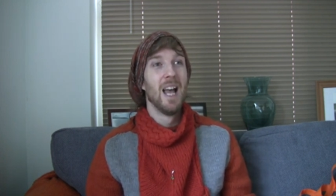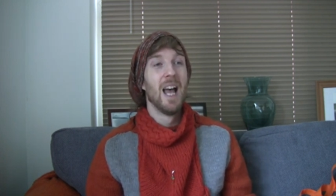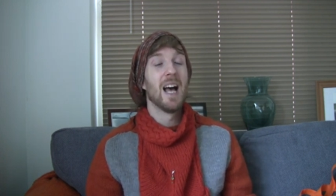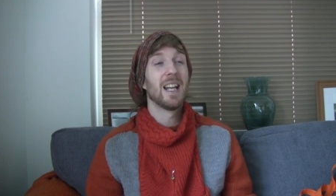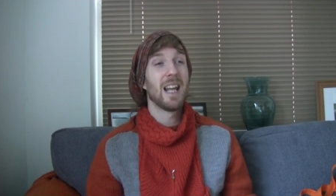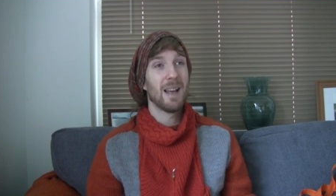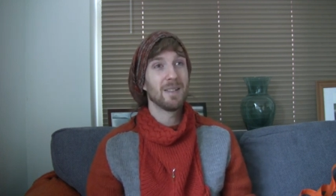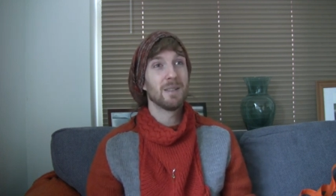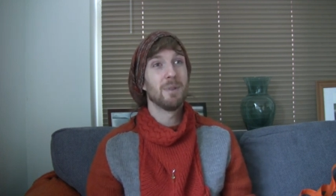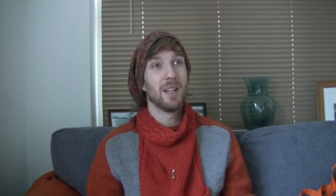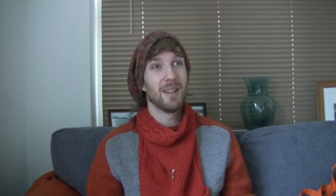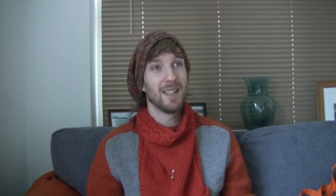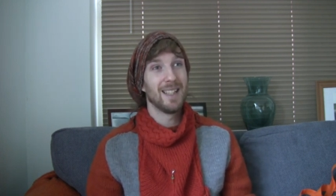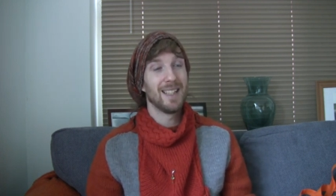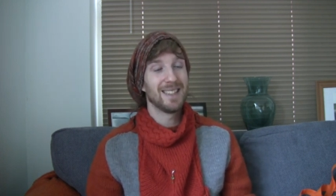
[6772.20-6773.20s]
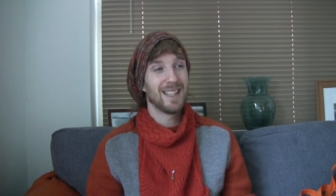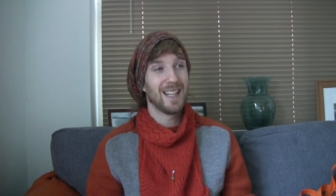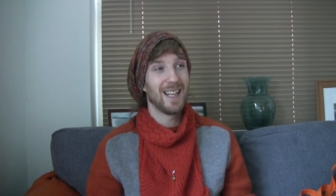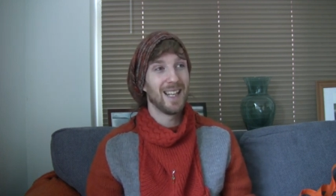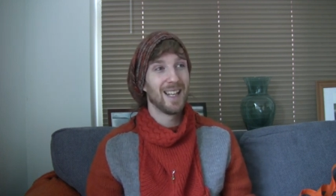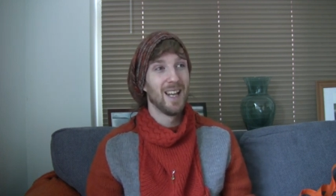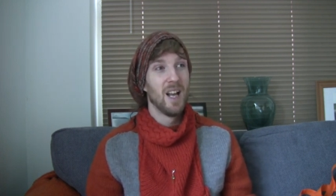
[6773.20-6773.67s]
And I have some other
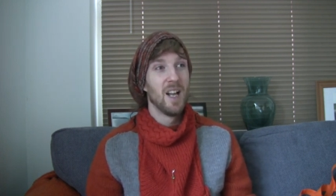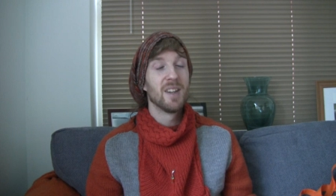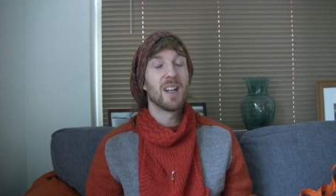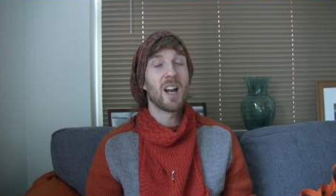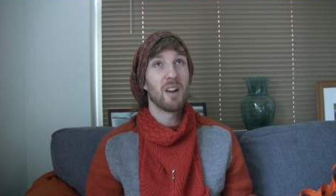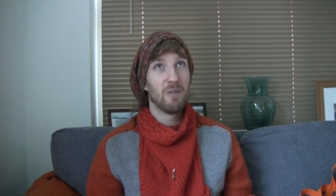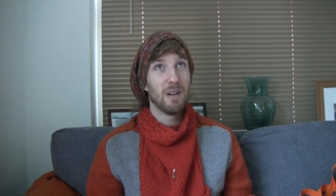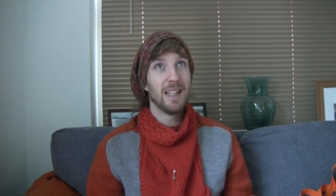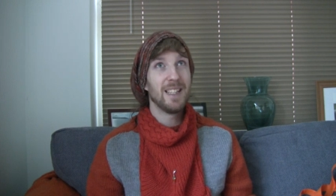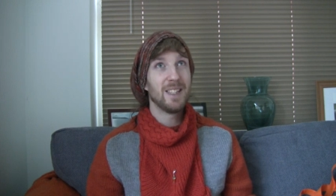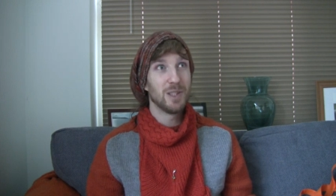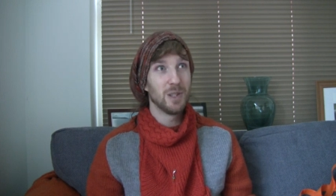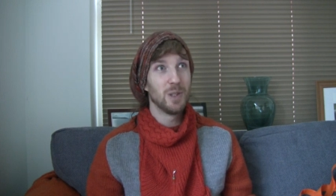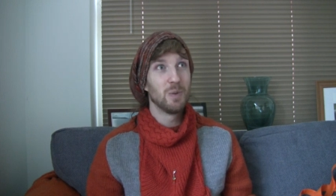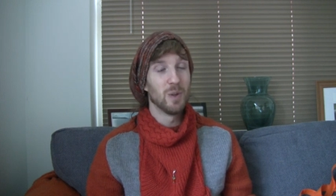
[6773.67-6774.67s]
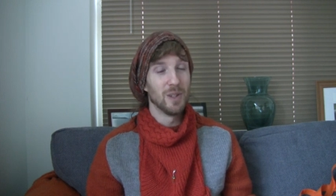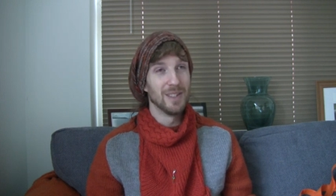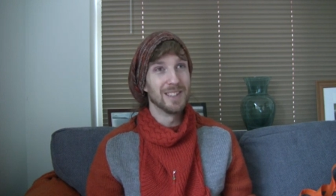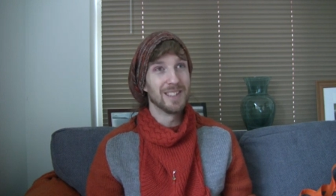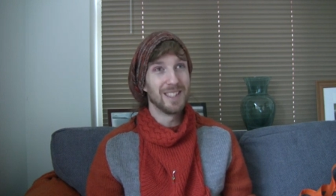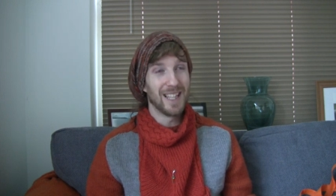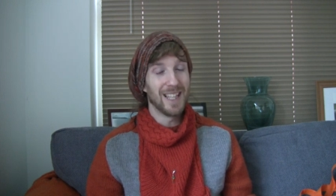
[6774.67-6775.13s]
knitting that I really do
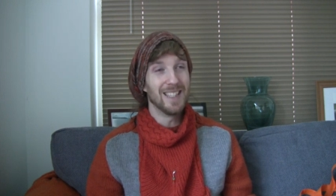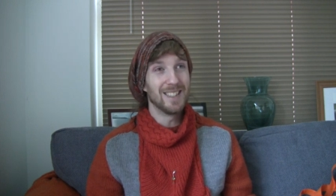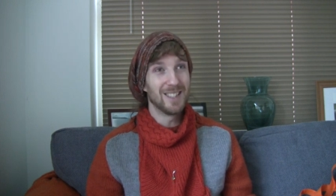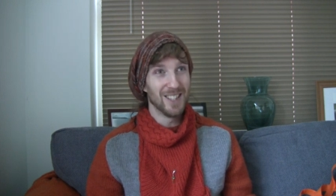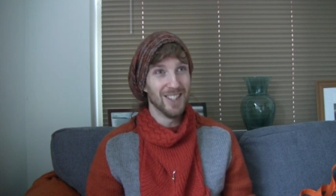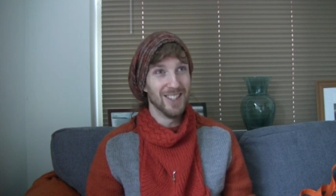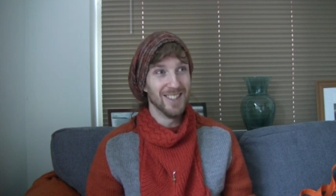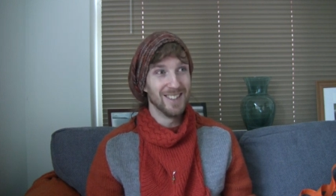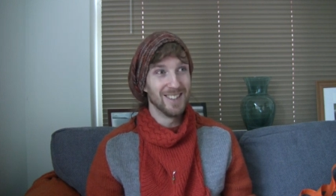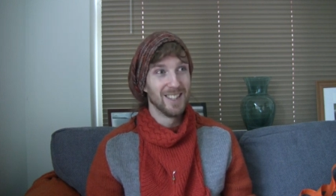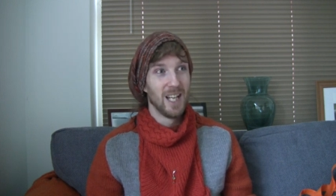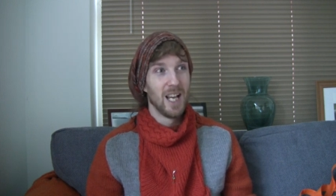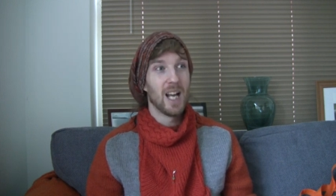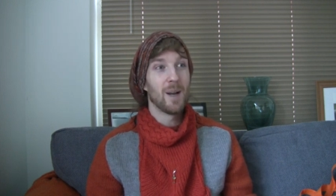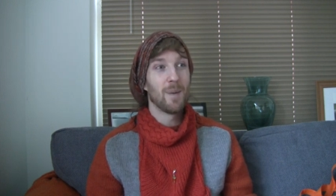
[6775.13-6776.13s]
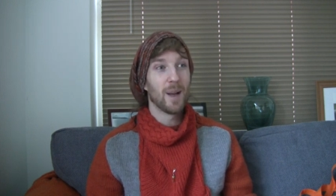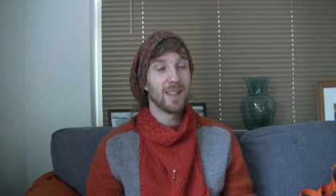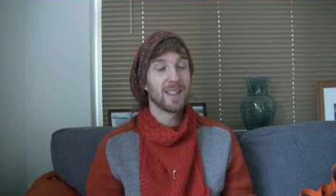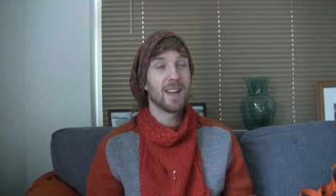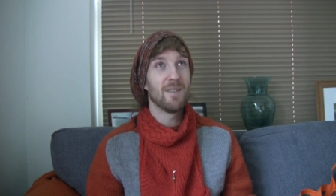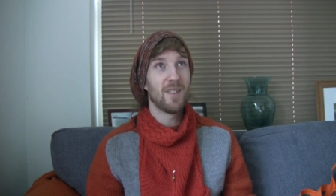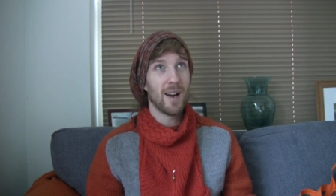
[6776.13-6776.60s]
want to get done, and I'm going
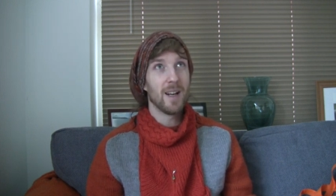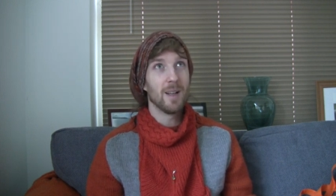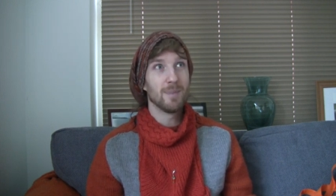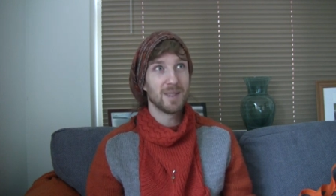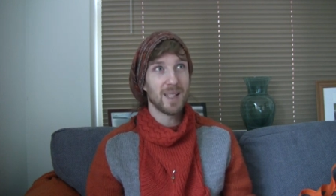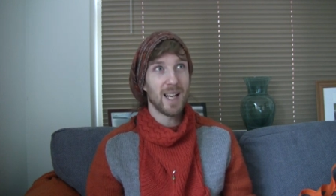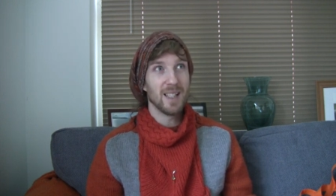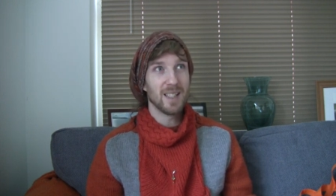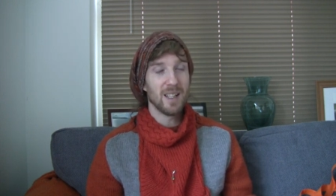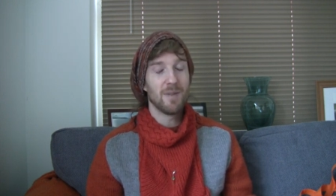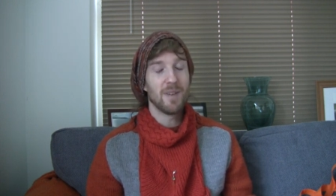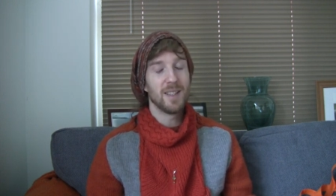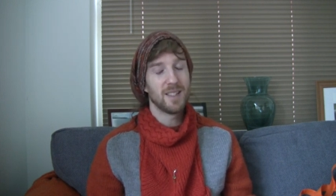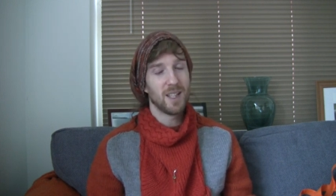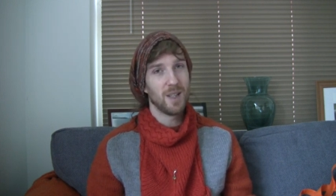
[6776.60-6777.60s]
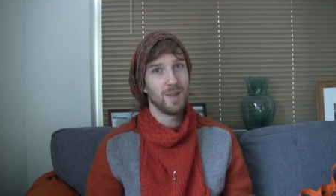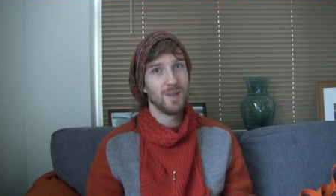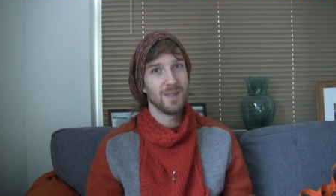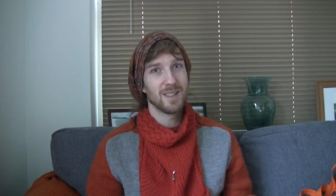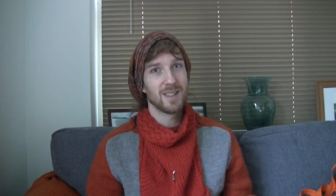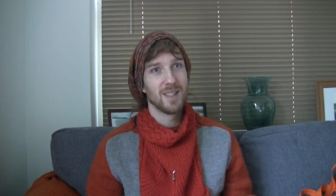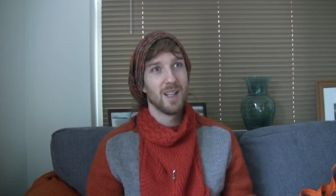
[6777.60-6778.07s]
to get very upset if I
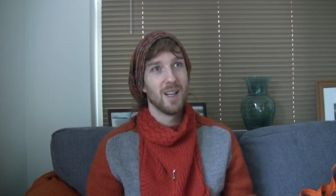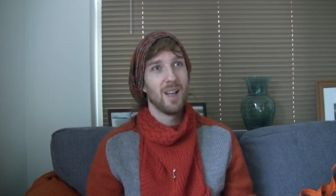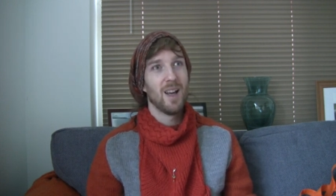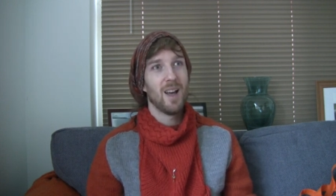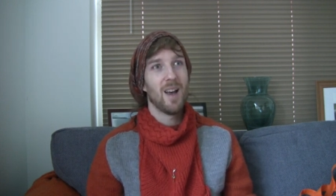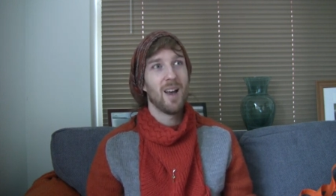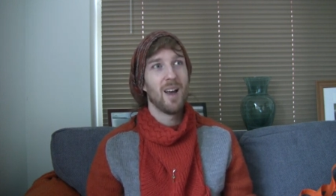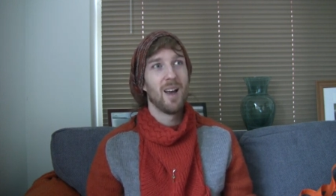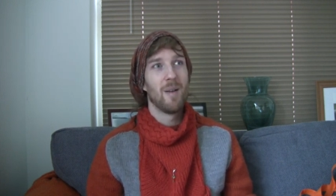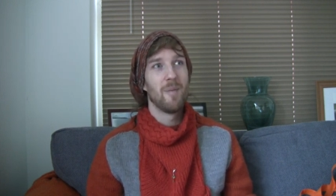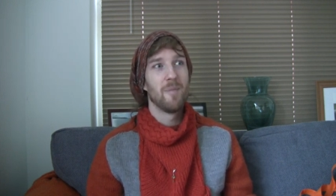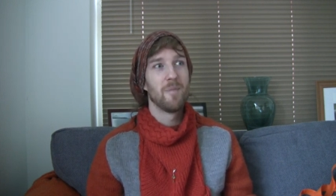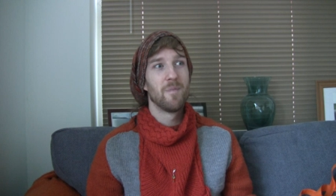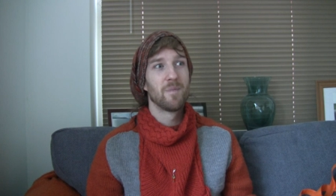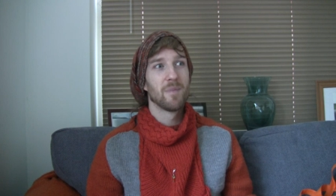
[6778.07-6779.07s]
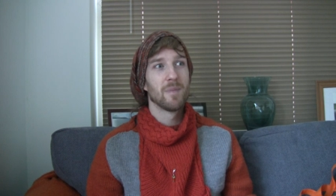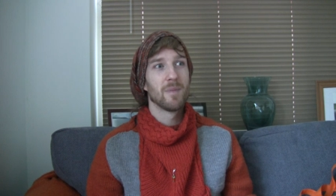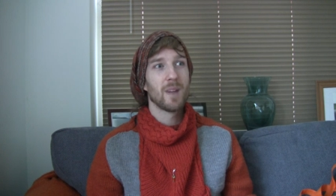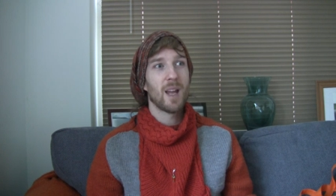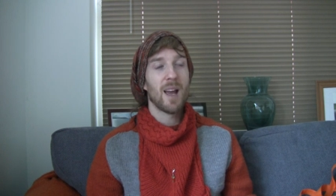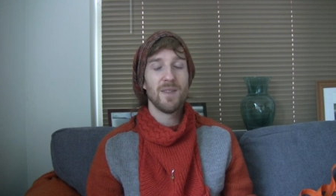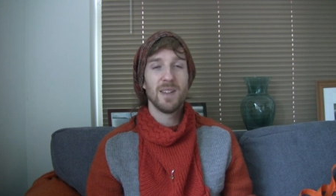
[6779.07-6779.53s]
don't
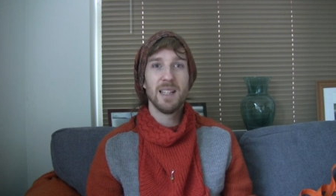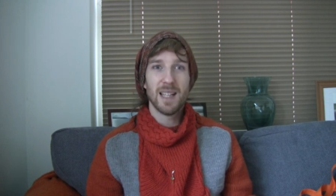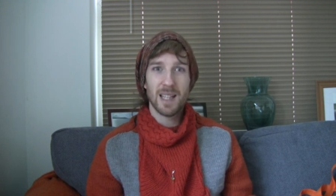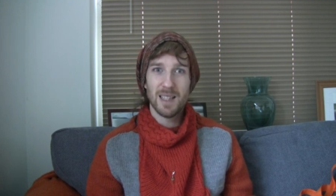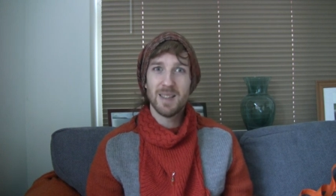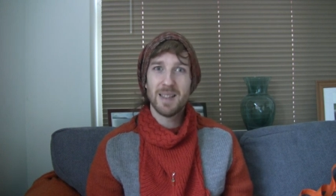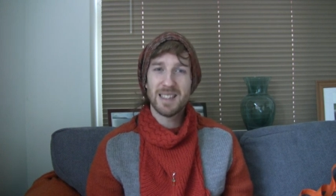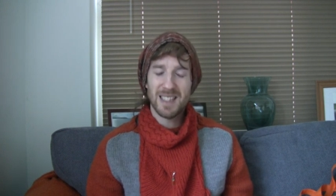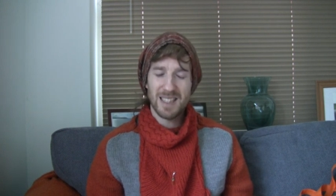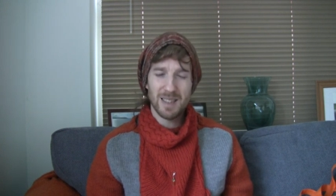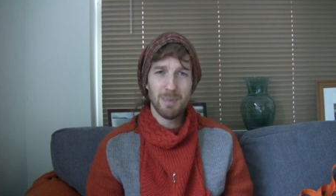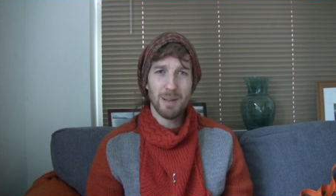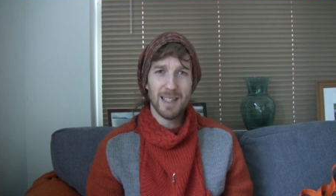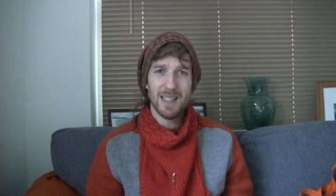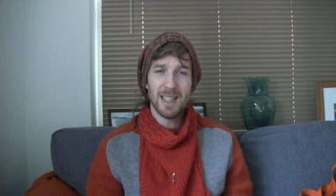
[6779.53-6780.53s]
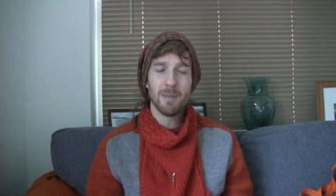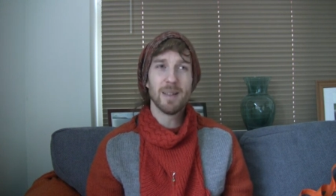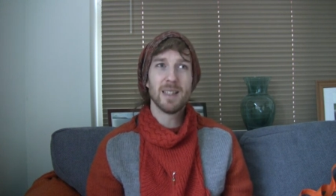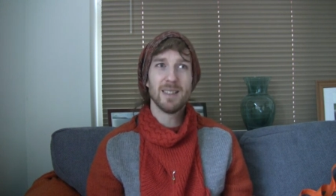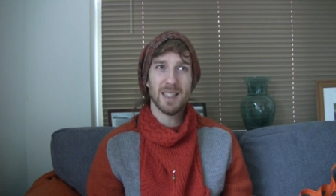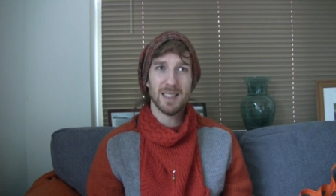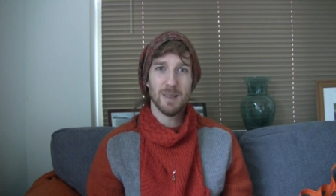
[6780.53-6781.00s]
have a little bit of discipline.
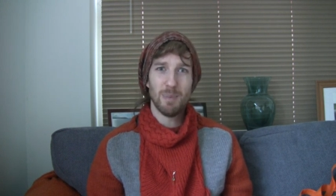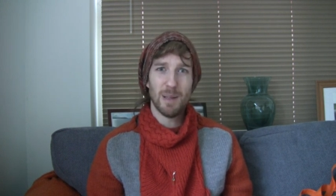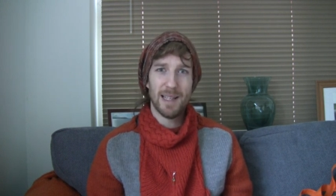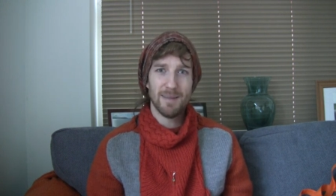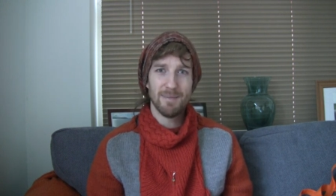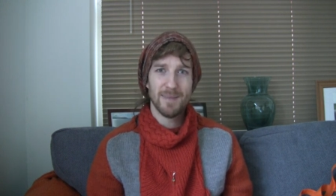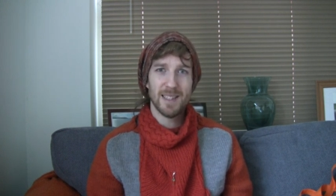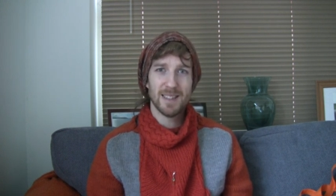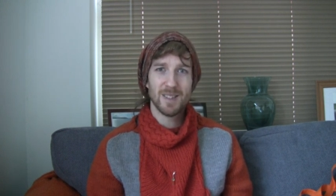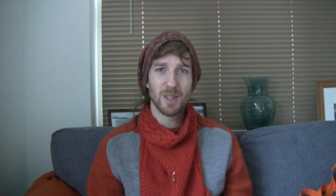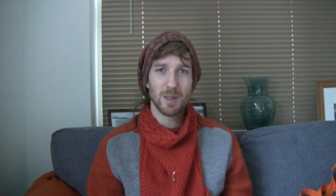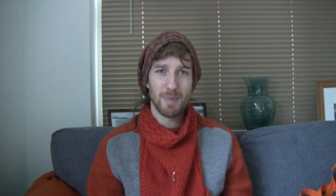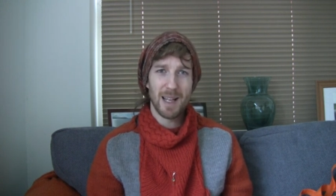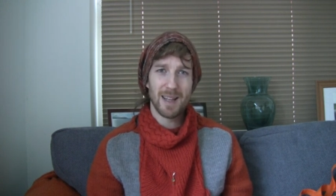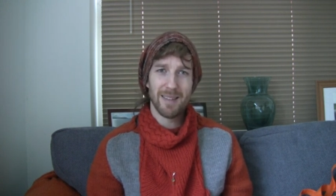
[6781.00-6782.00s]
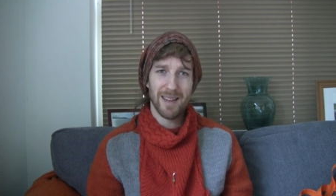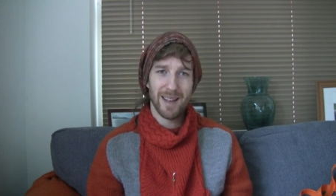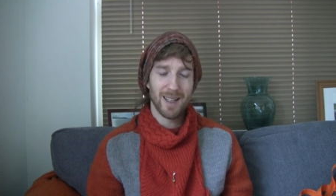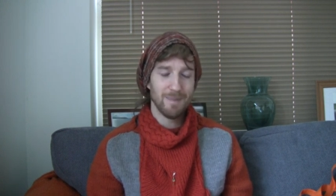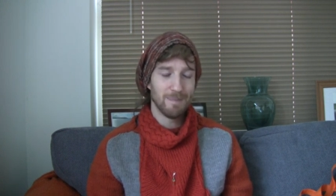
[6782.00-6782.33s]
It's not a bad thing.